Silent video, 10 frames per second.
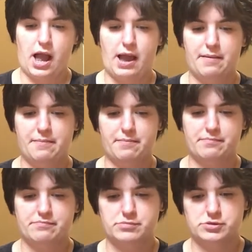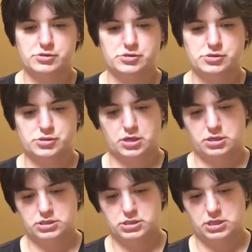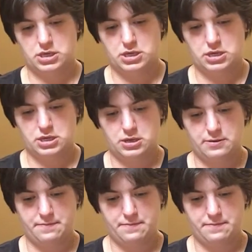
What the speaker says: I'm trying to see.